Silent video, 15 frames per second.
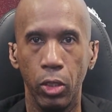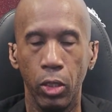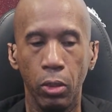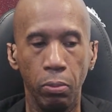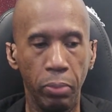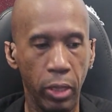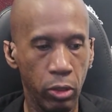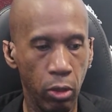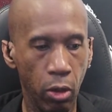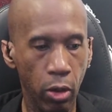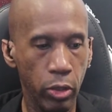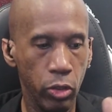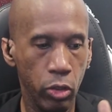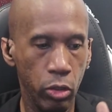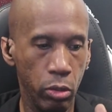But as long
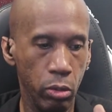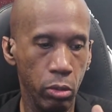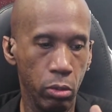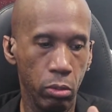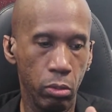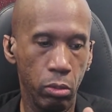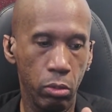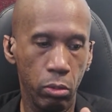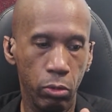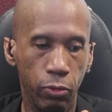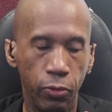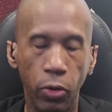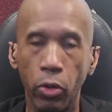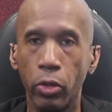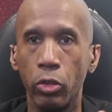as you
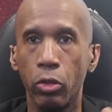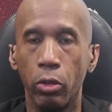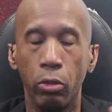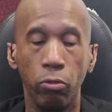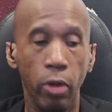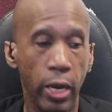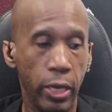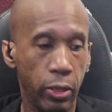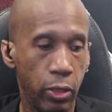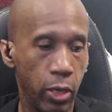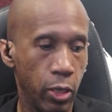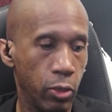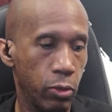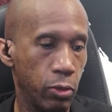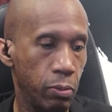focus on the right
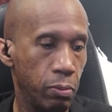things,